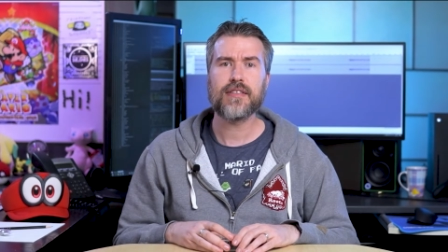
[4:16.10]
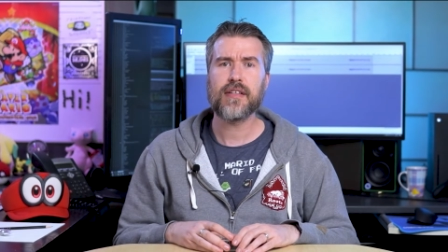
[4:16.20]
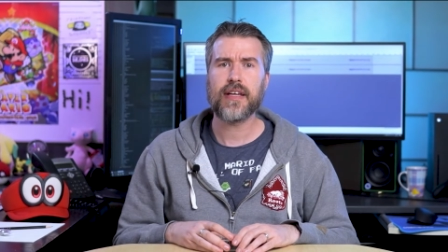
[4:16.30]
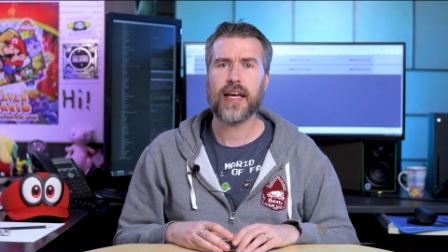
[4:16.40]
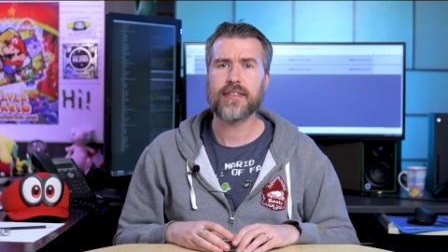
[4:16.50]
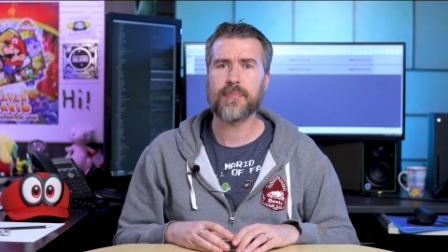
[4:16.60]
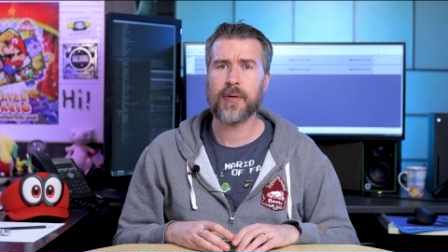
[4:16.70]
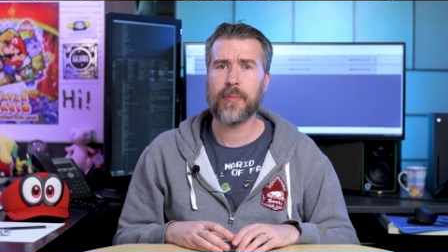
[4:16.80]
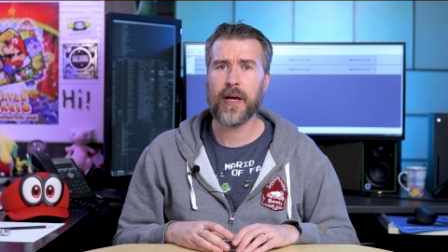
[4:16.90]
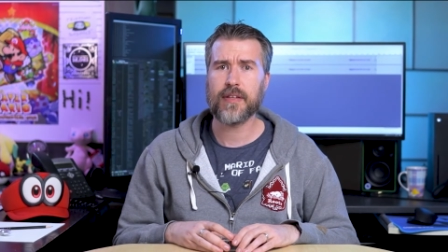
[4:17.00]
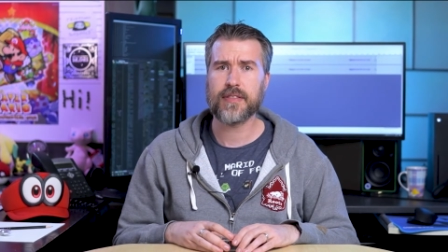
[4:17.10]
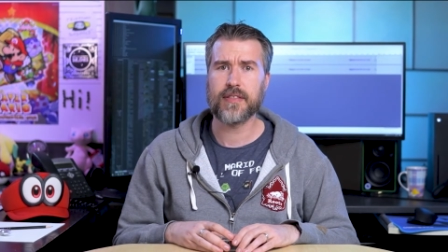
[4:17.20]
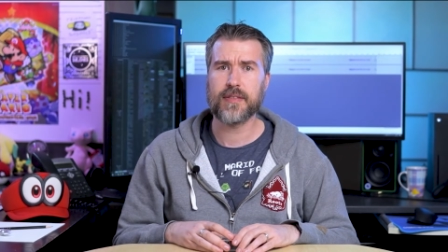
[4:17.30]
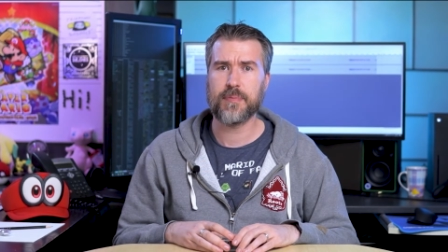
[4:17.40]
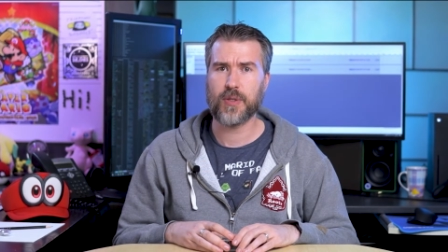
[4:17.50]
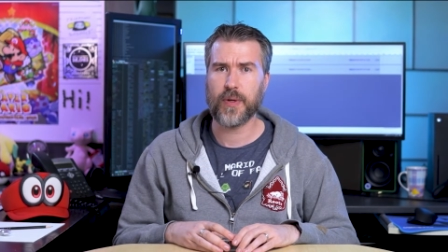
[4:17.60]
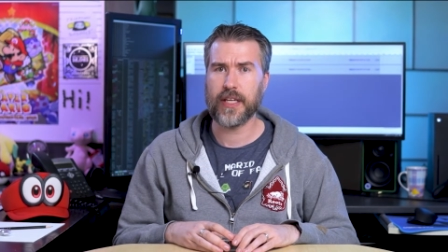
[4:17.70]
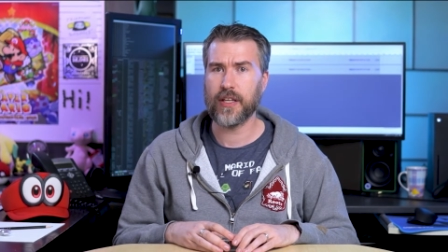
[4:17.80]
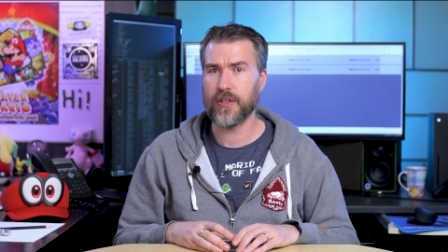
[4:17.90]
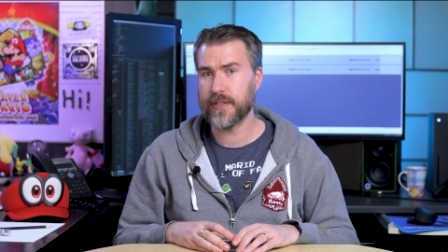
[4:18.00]
look at some comparisons
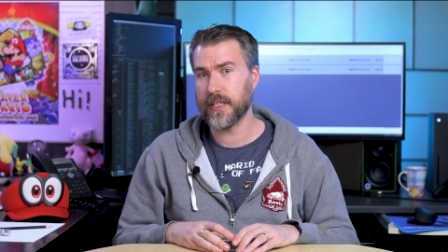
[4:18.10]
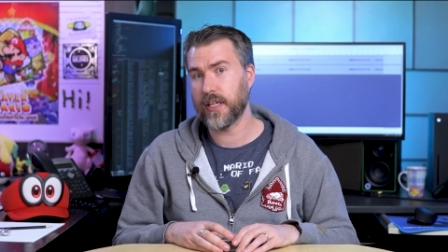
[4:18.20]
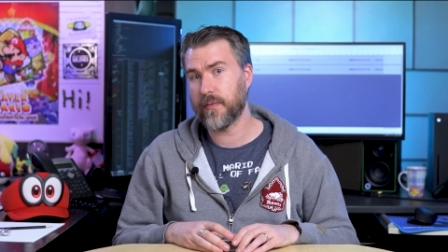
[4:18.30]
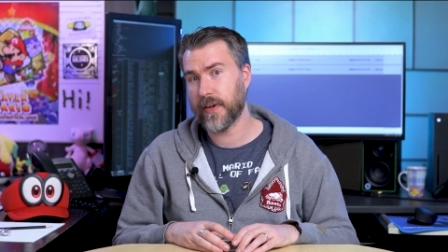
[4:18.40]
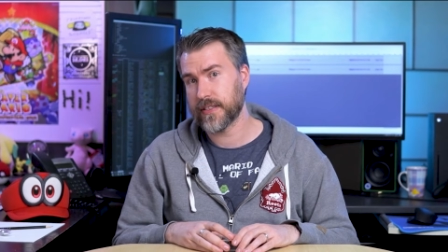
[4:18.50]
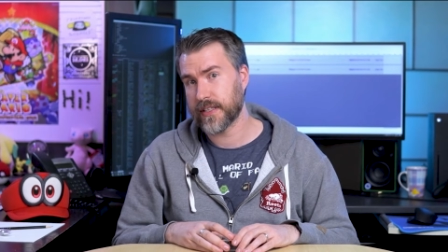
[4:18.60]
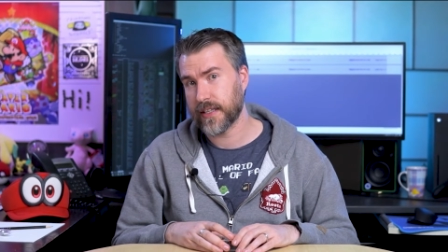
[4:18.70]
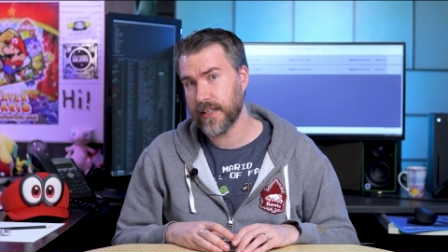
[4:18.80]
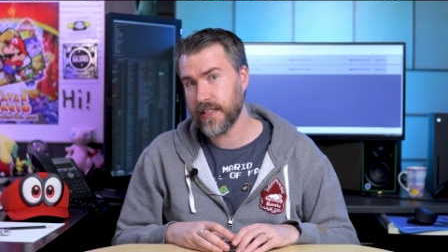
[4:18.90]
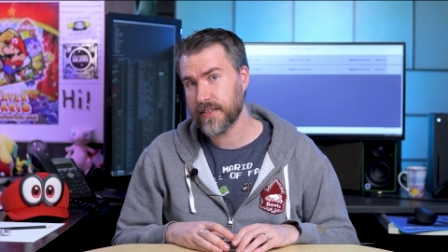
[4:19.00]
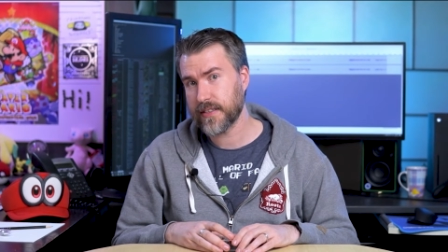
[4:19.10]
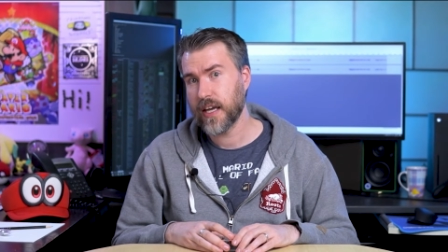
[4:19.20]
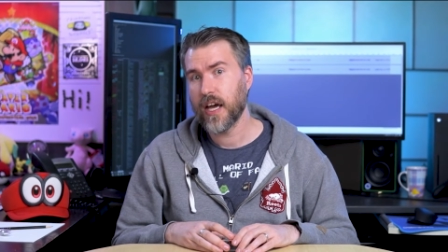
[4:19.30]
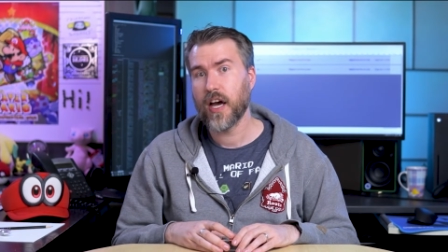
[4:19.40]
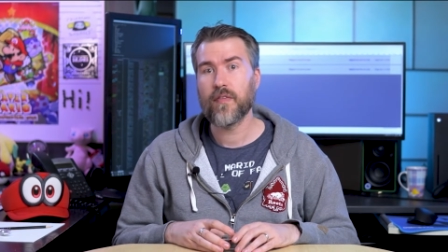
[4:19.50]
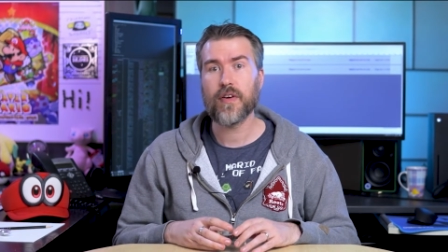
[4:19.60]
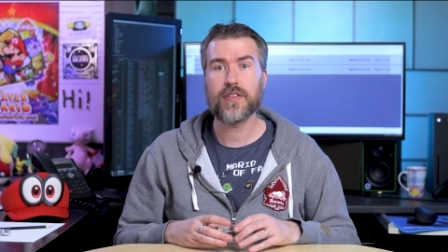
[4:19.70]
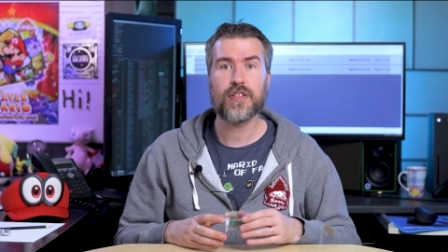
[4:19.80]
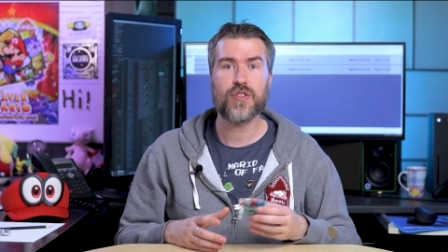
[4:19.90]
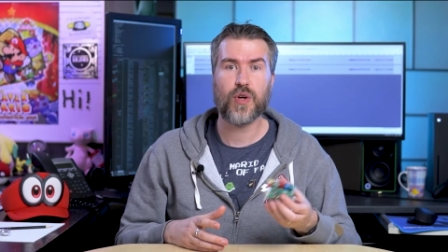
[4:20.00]
between using a device like this
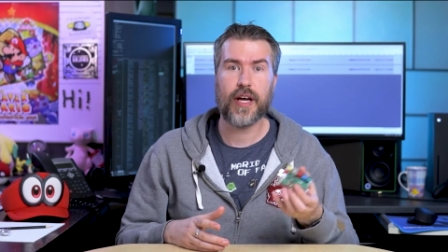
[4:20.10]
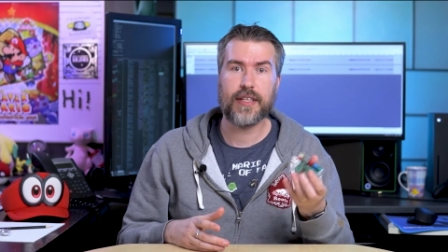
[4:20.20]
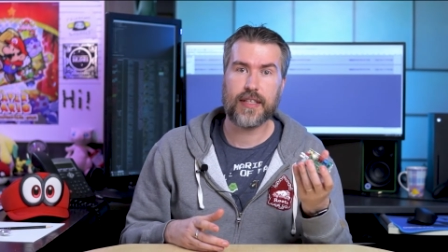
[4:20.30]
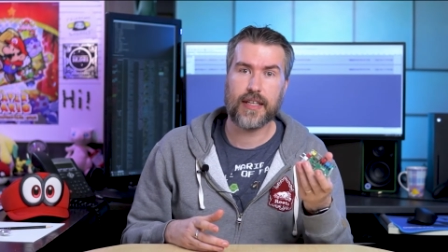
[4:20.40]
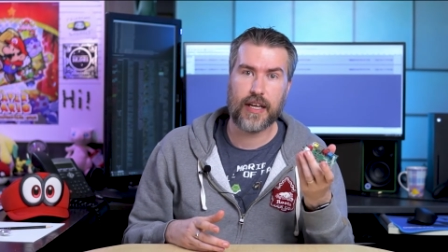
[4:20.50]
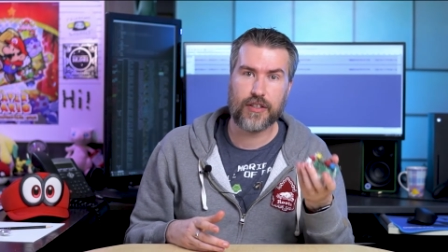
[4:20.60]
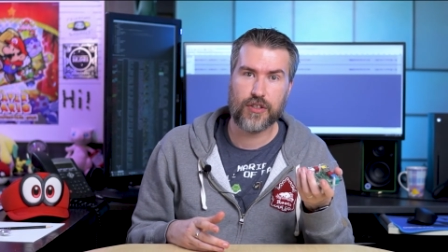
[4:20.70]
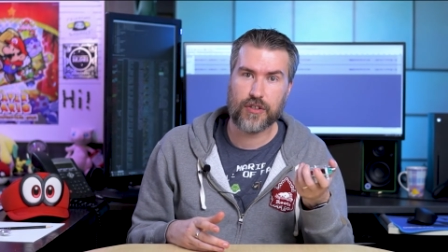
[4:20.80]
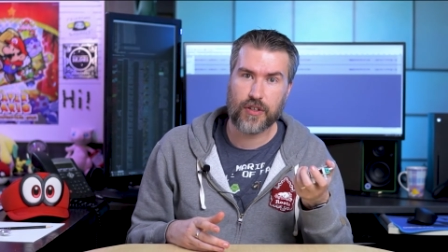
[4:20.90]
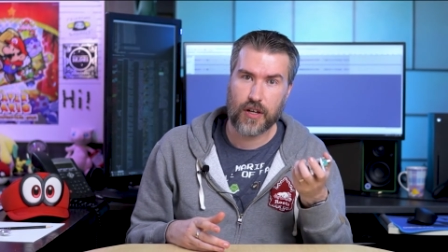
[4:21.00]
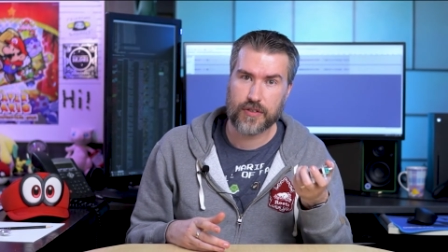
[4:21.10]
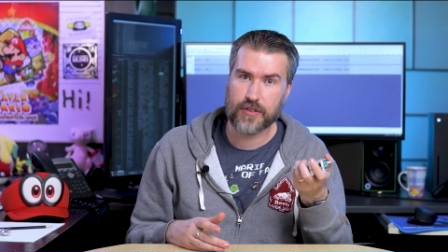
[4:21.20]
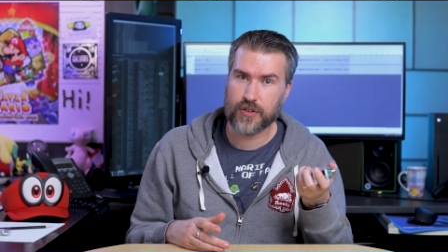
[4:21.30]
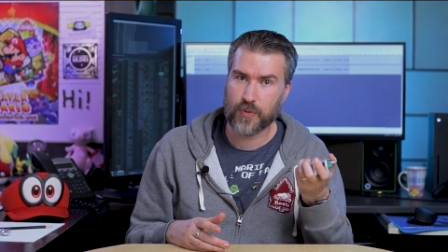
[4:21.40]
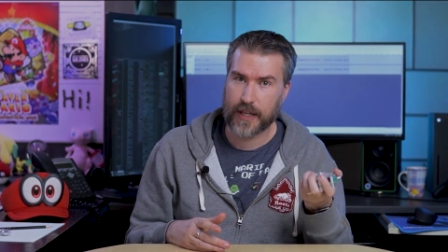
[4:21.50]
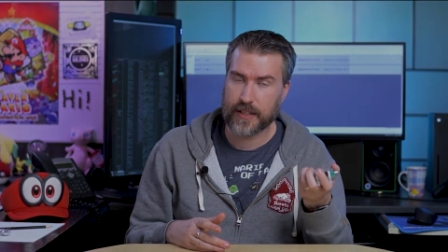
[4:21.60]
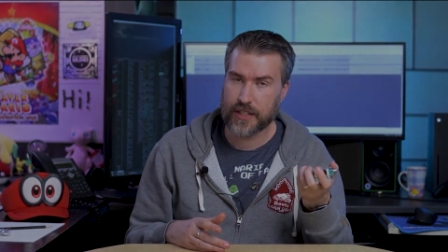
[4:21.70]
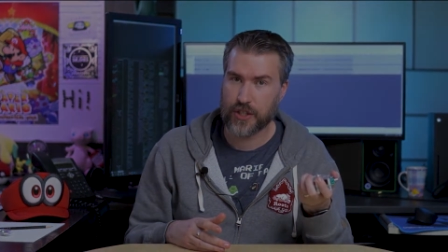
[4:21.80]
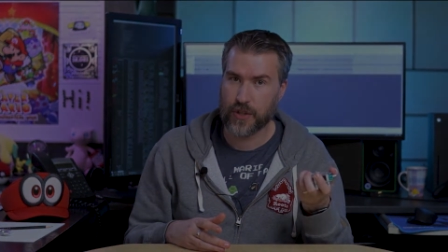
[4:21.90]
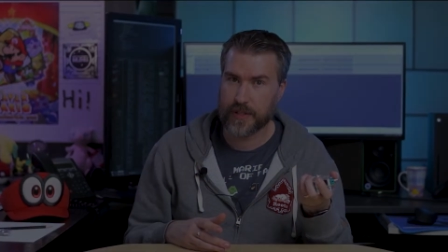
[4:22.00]
versus trying to connect your console directly to your